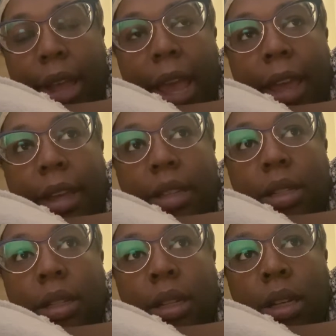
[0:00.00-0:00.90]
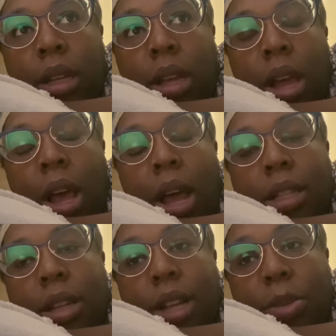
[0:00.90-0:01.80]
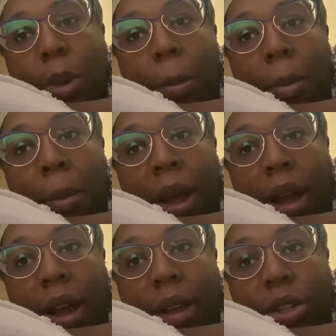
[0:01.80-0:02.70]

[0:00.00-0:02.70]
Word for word: And I talked to my, my aunt.